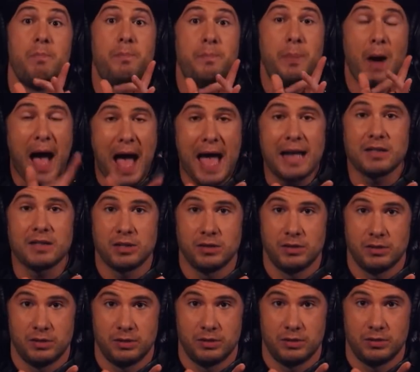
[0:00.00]
But,
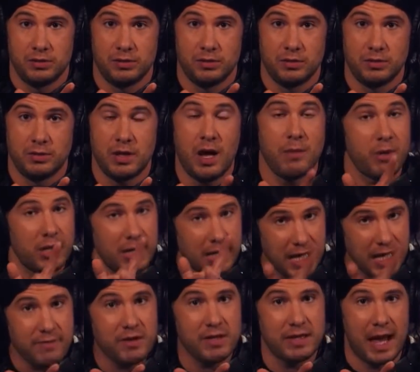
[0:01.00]
now I'm going to
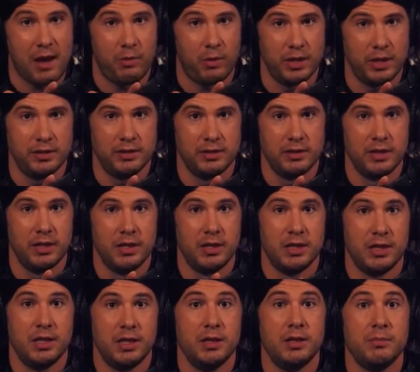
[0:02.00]
give you that one.
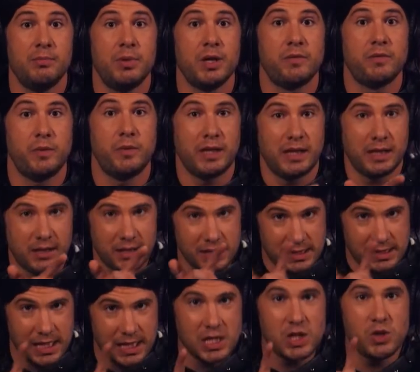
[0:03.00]
But if we
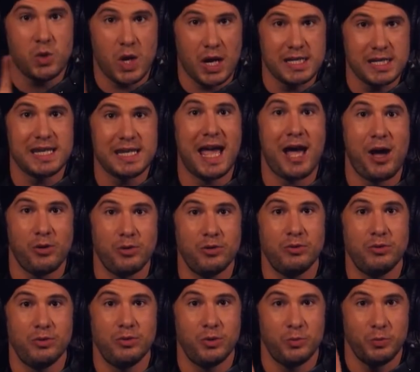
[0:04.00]
continue on
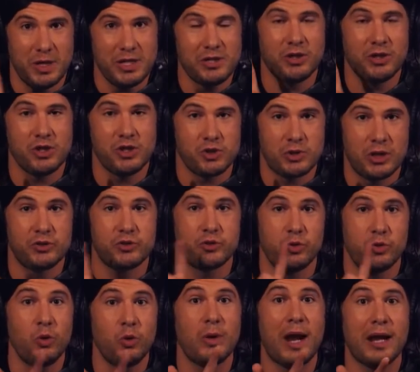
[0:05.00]
down the research trail,
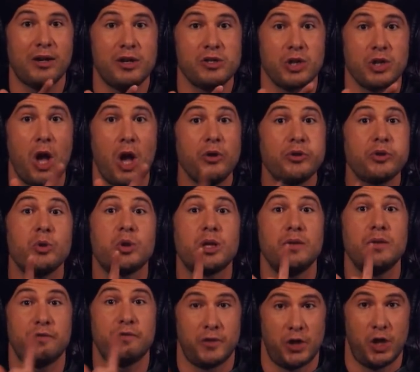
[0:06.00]
school records also
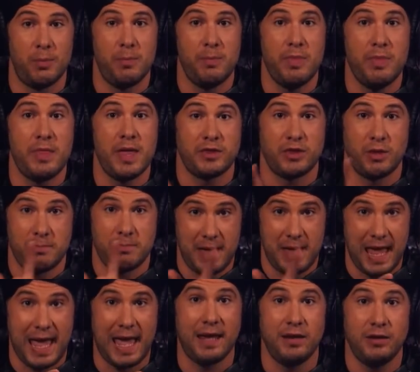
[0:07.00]
confirm that the
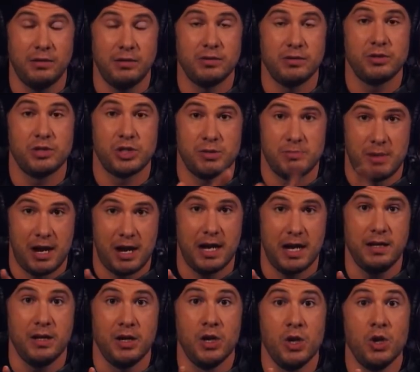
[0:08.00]
man she
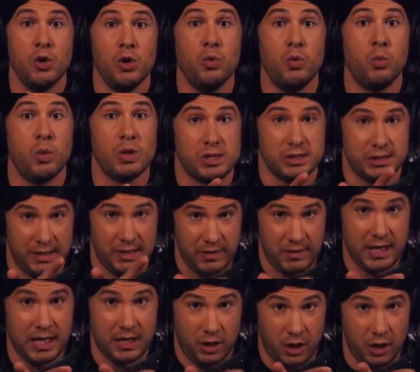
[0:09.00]
married was
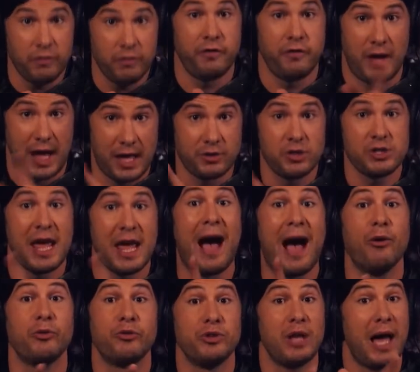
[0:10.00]
living in her father's
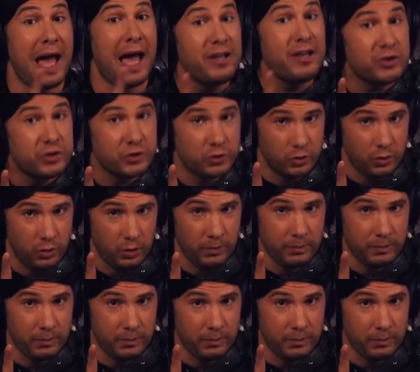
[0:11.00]
house in high school.